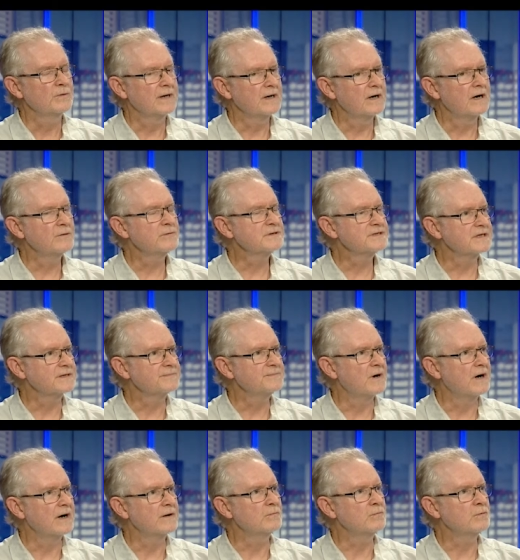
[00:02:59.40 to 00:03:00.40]
When I was at
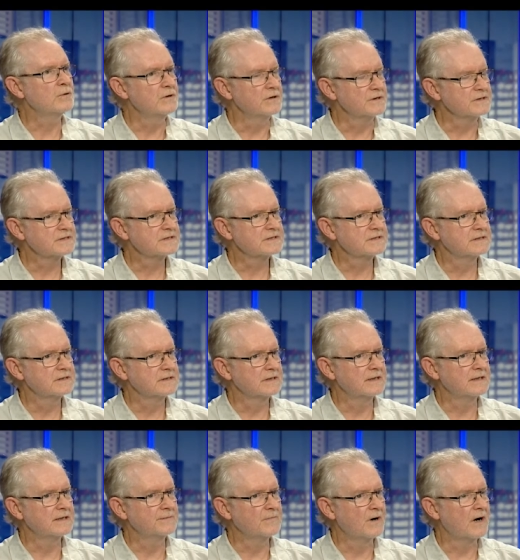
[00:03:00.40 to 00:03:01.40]
my worst,
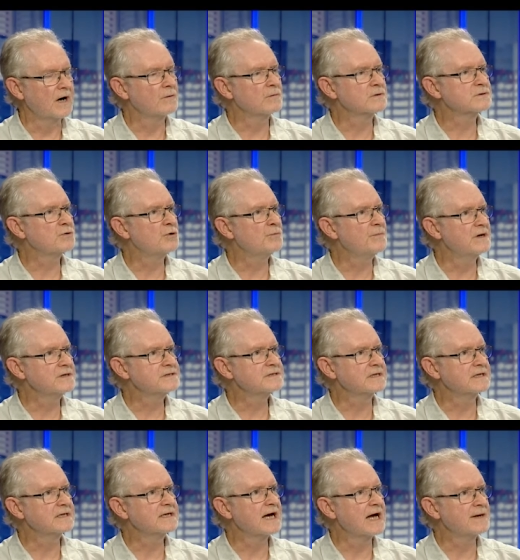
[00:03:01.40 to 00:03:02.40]
I was
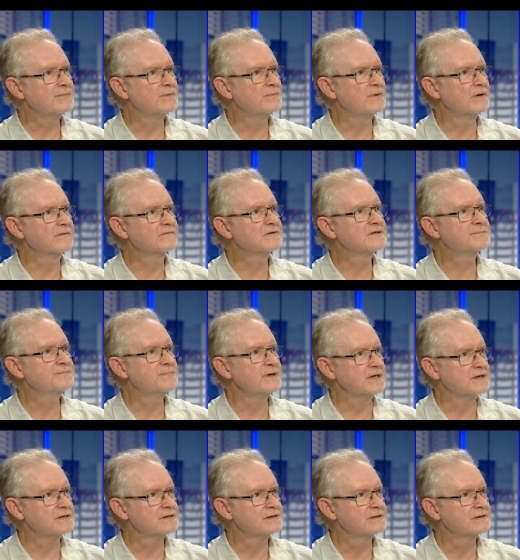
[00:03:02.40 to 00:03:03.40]
almost incapable of
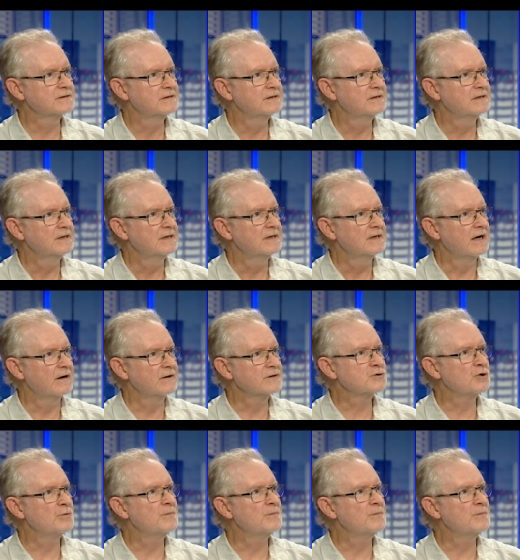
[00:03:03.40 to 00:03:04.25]
speech. I was